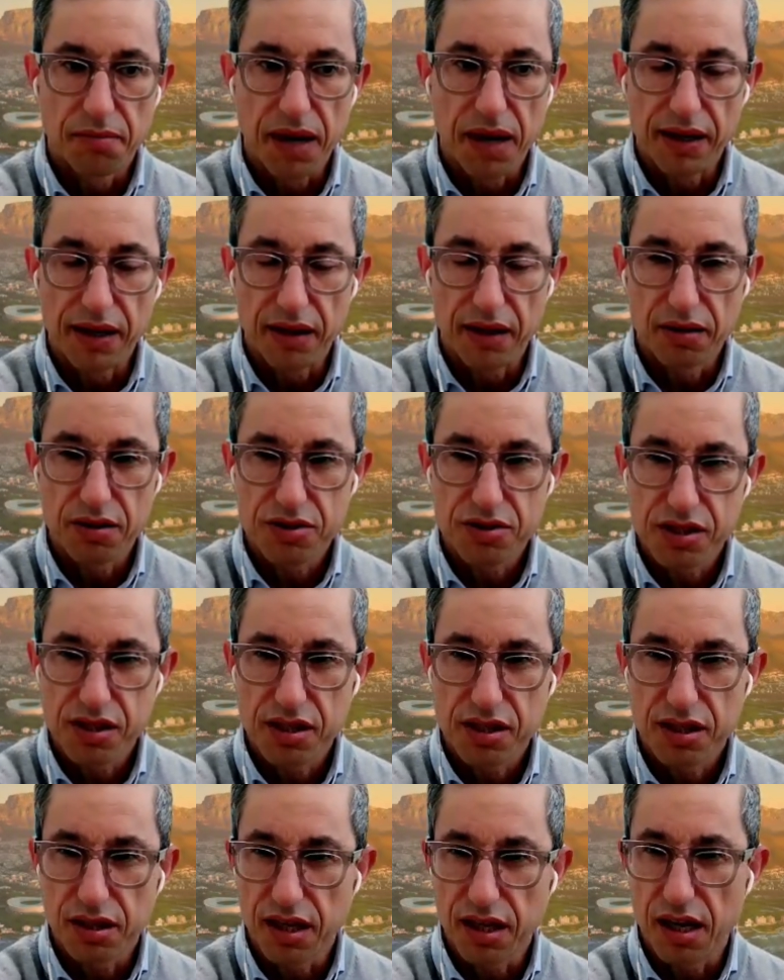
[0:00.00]

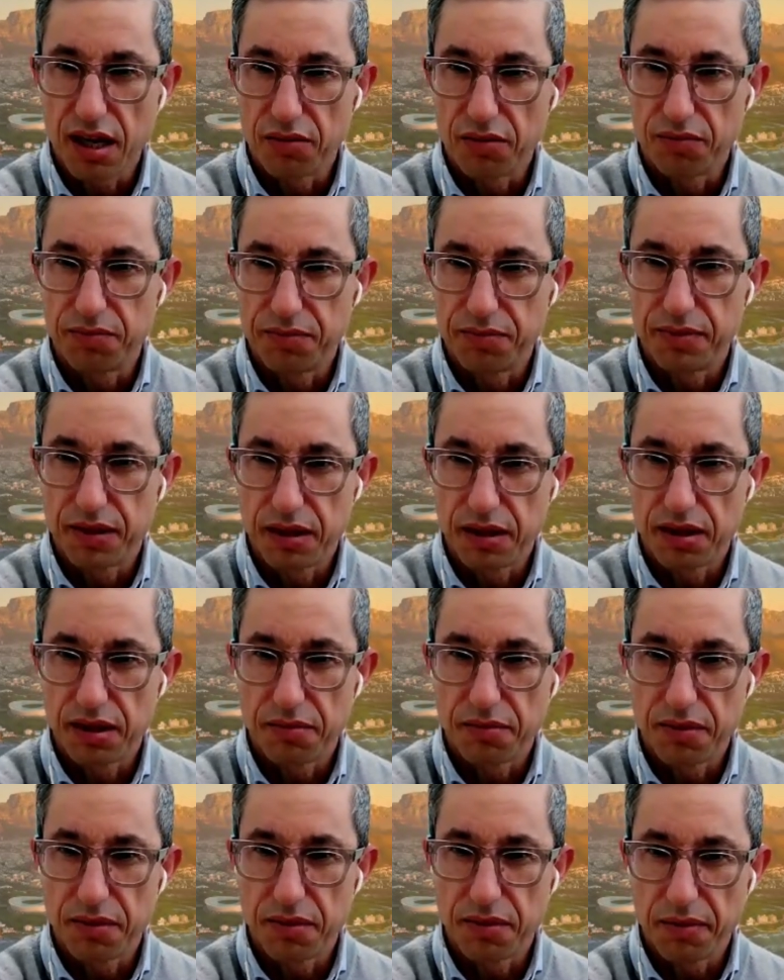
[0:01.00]
biology and how
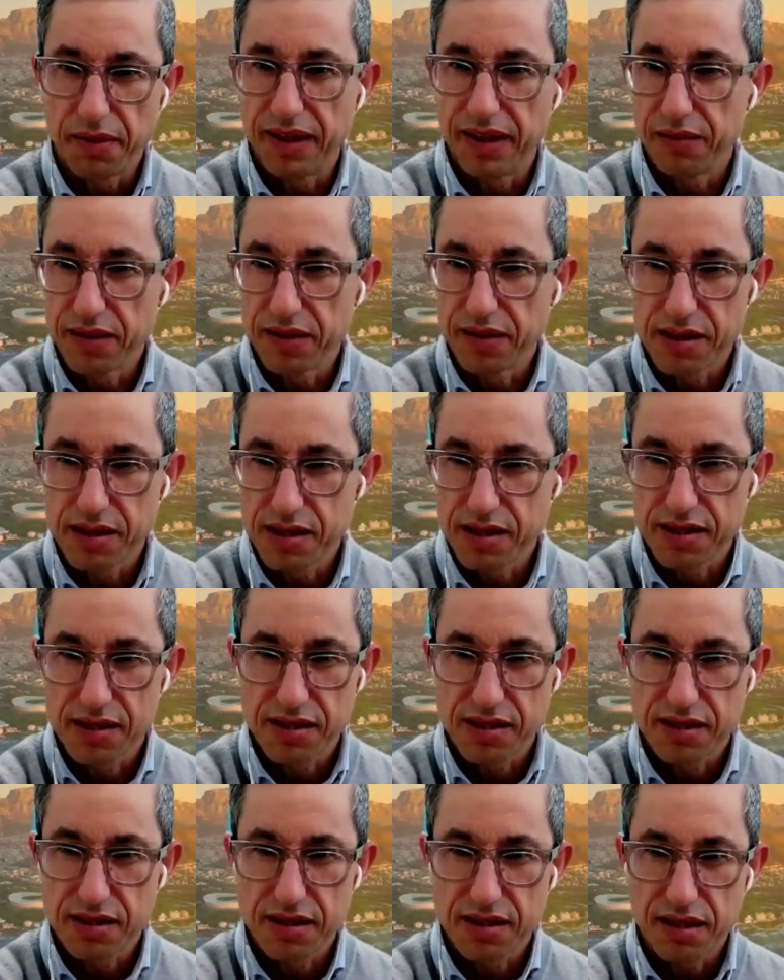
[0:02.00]

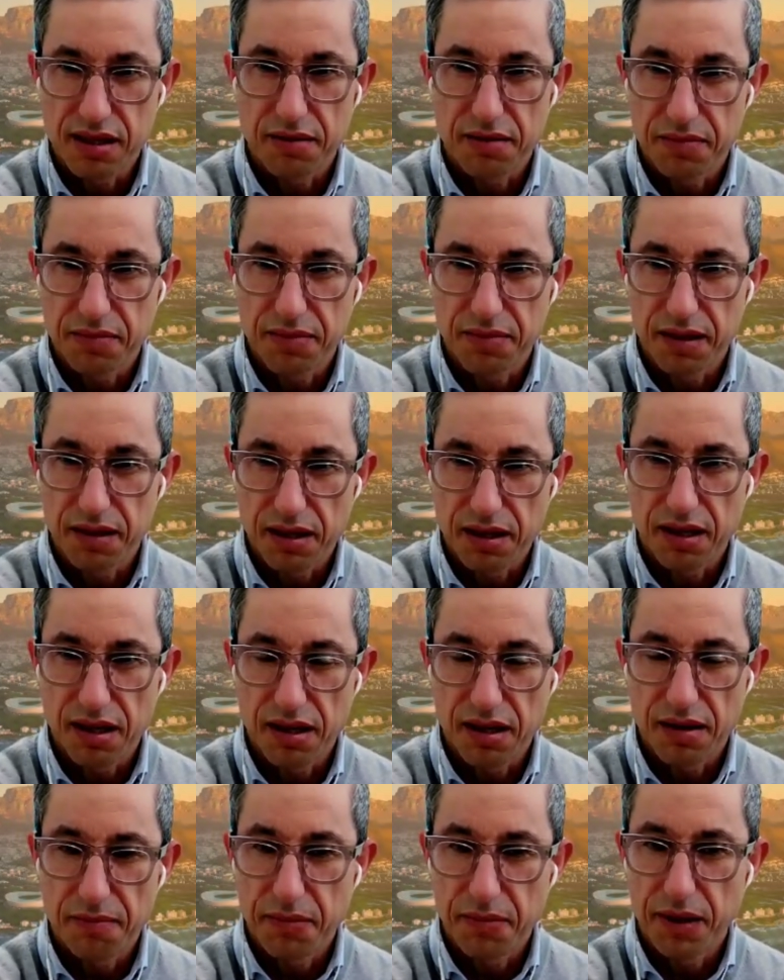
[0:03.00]
illnesses,
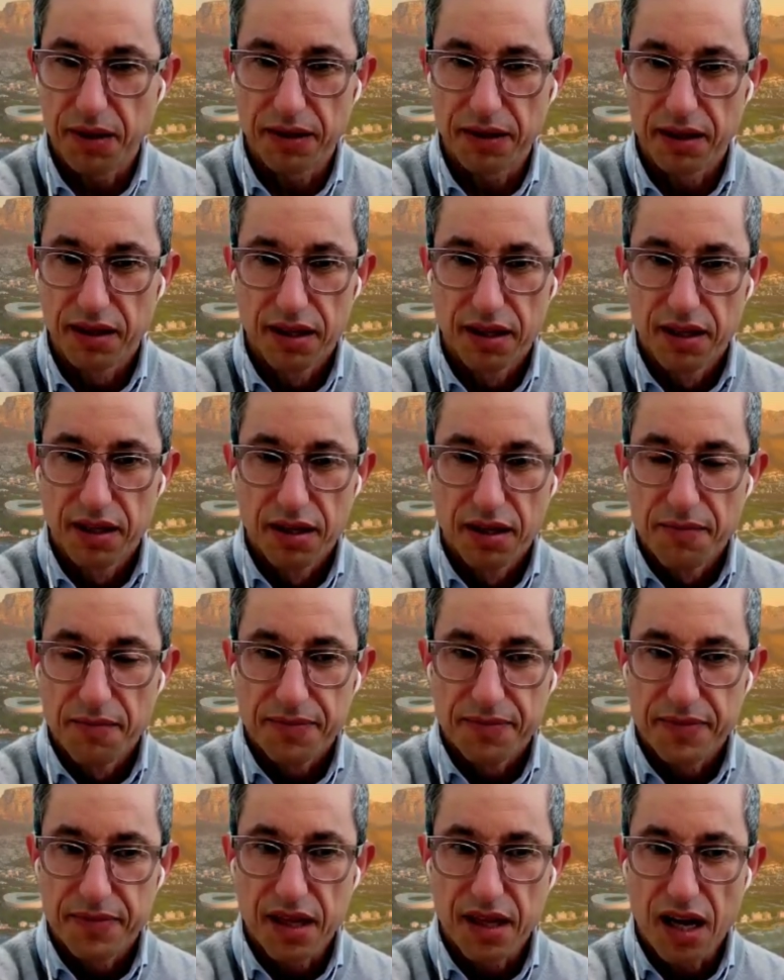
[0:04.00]
but
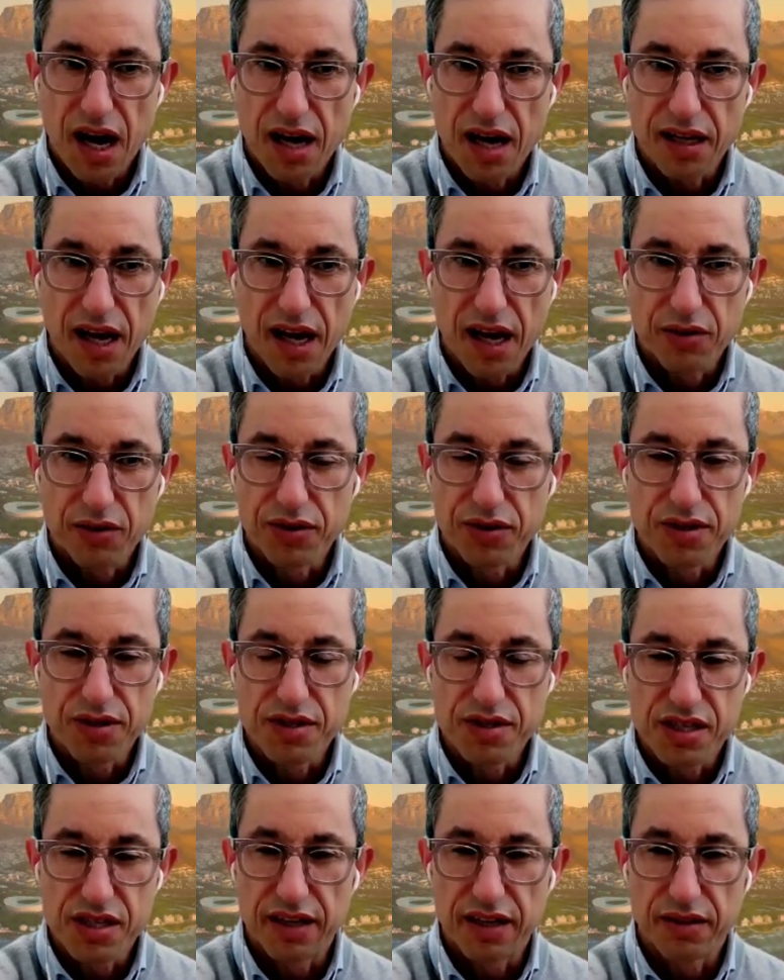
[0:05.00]
I
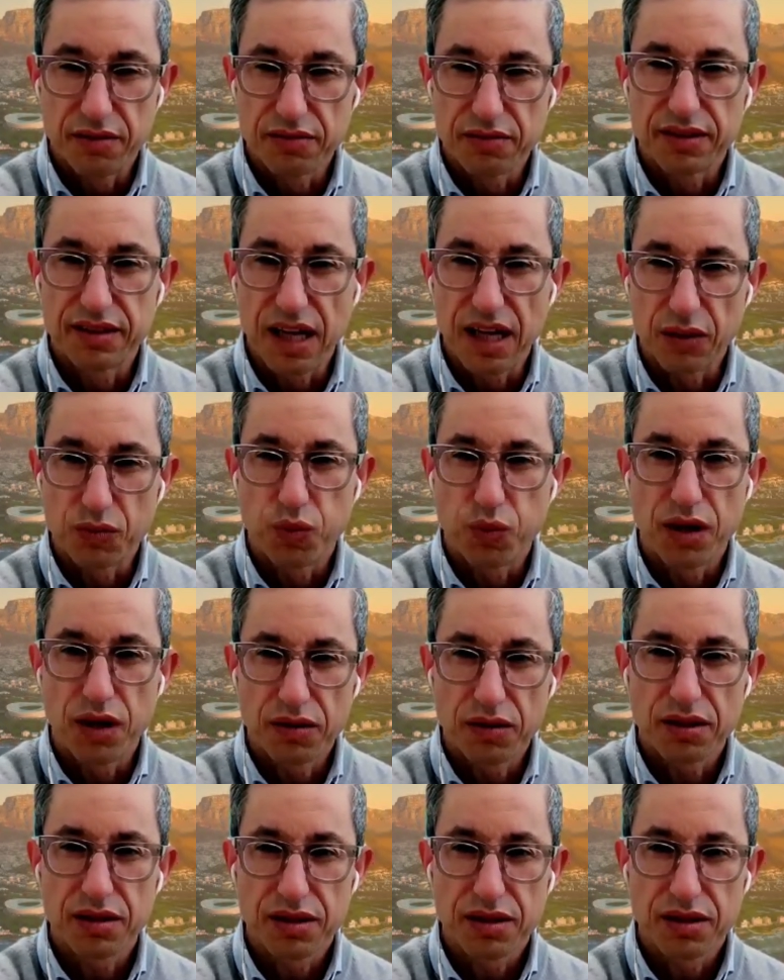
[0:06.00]
couldn't channel that
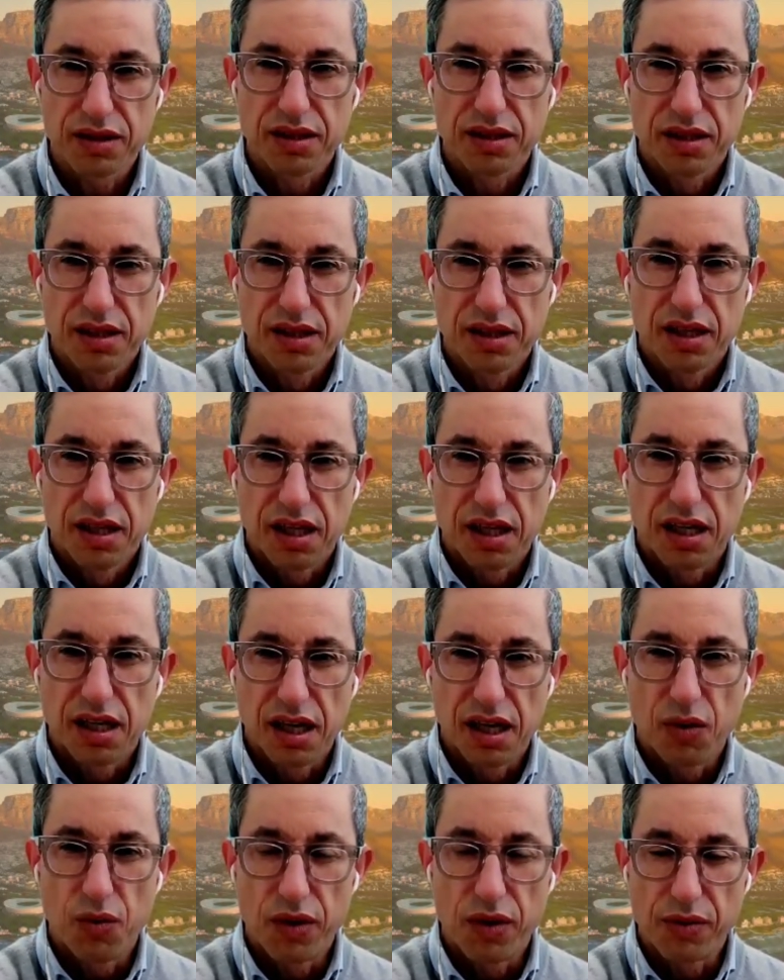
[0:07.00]
well
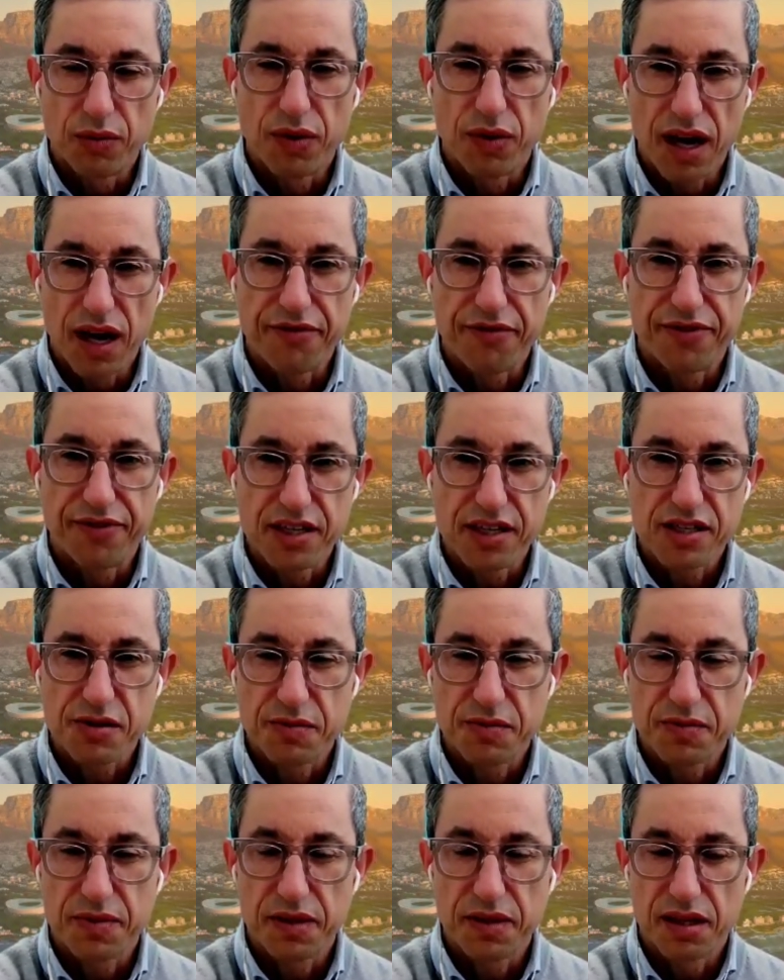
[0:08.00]
when I
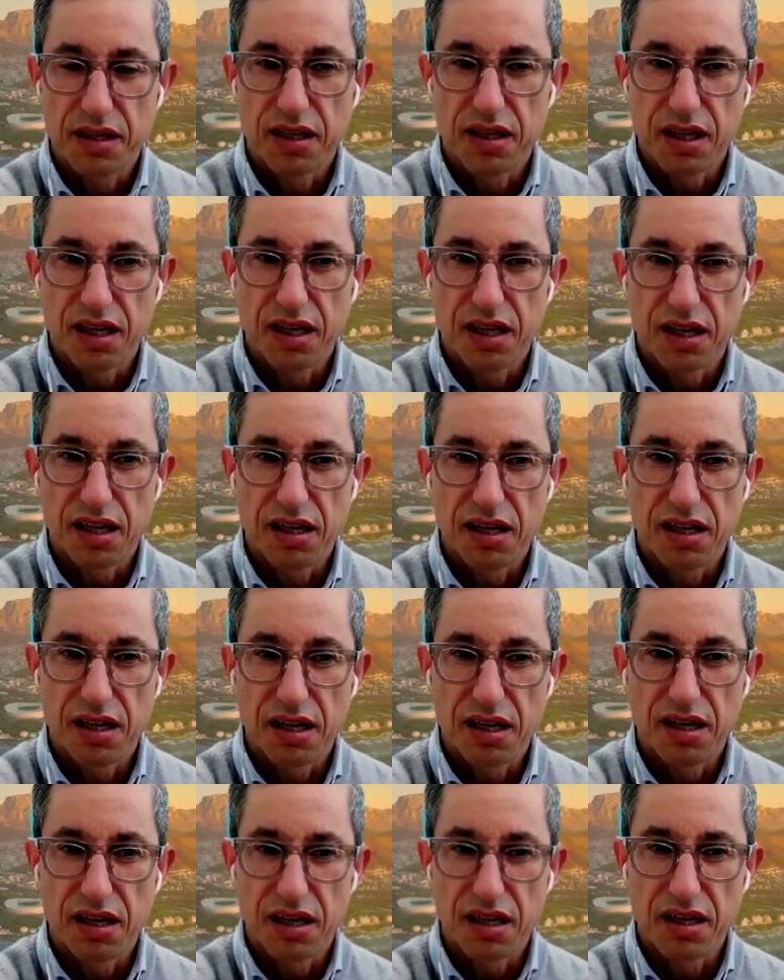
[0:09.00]
finished.
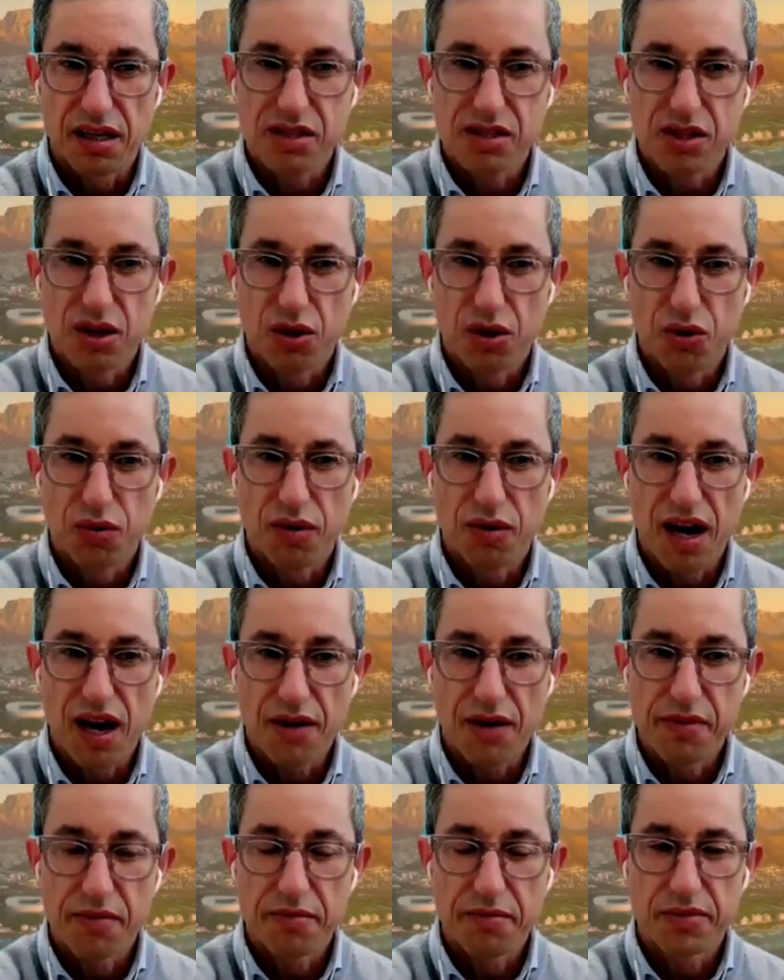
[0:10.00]
So I
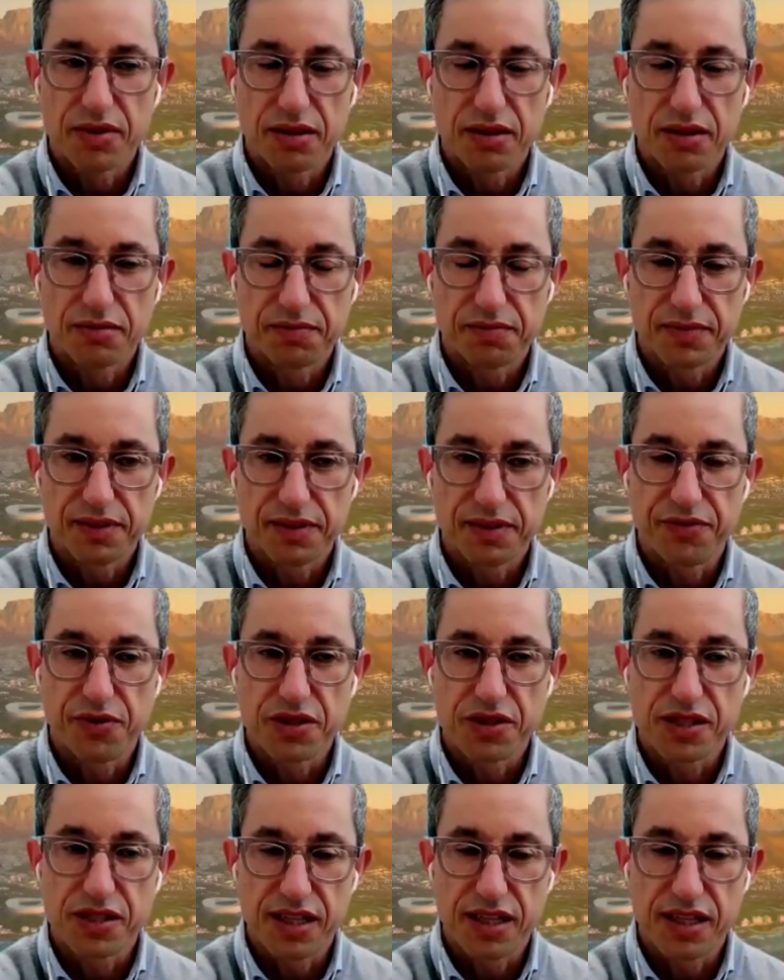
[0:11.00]
remember the
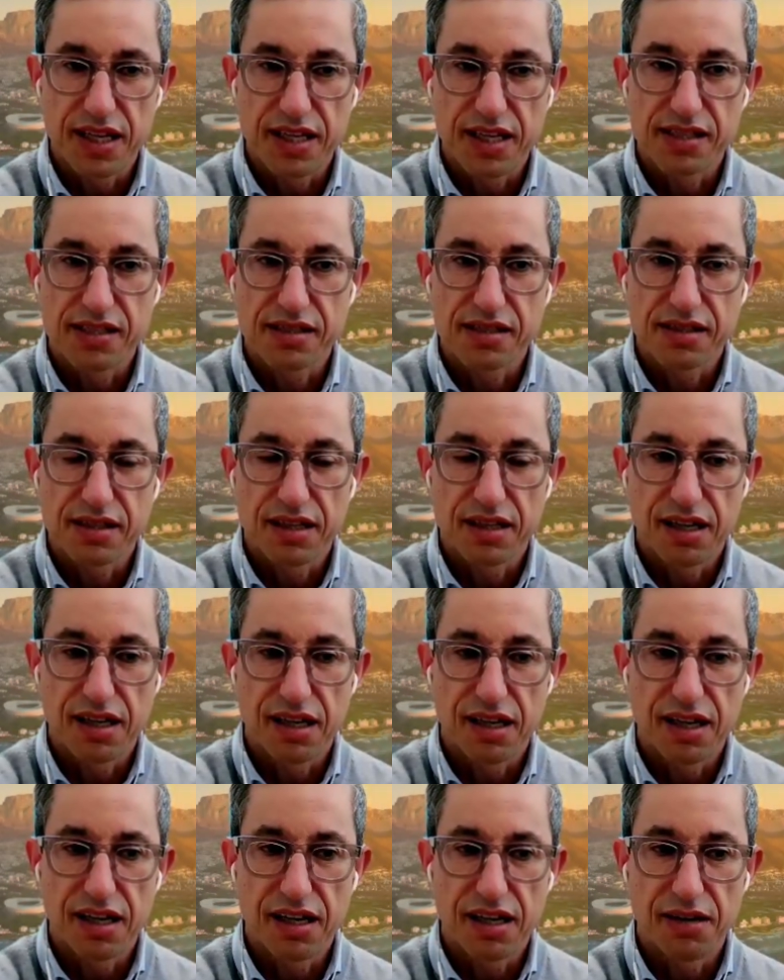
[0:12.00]
first days,
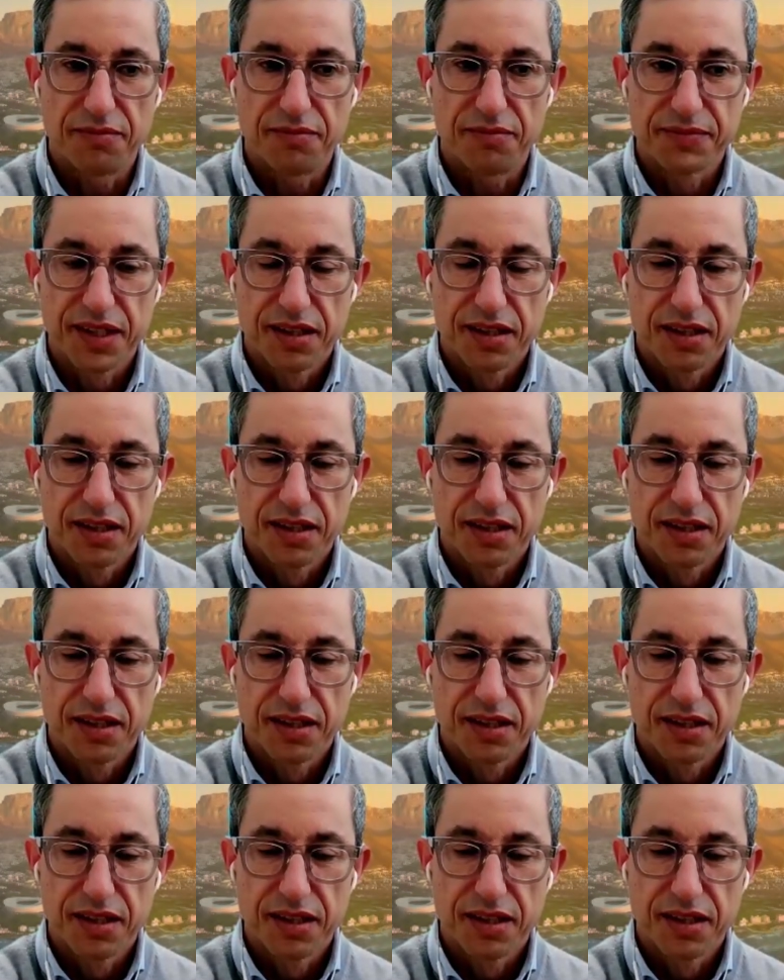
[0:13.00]
I